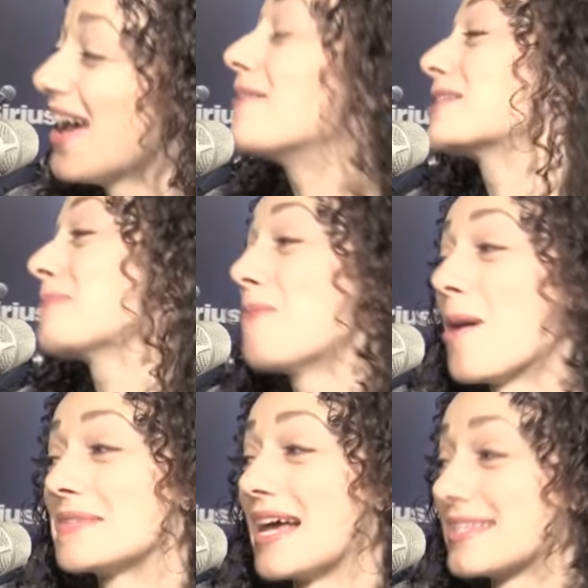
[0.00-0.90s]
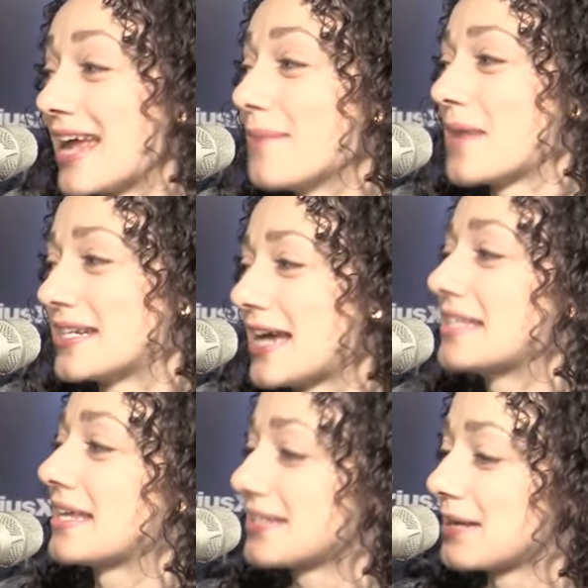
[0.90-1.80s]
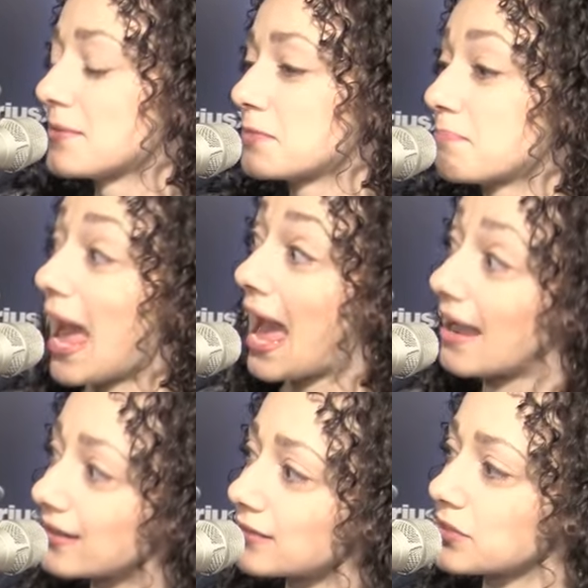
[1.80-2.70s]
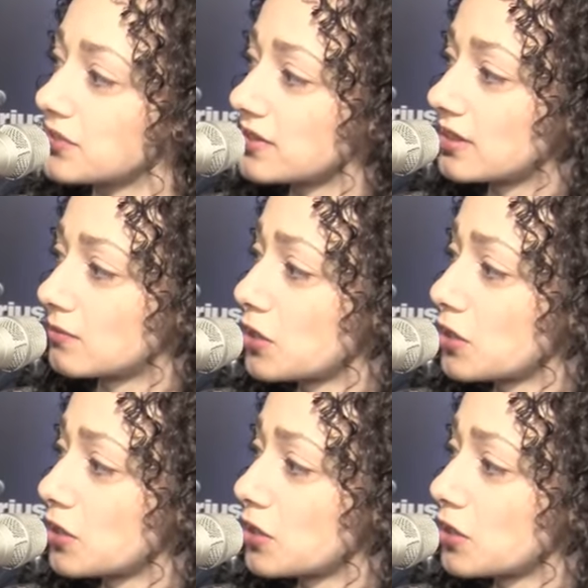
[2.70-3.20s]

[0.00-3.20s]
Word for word: Oh, it's my mom's last name. My dad's last name is Pak, which is a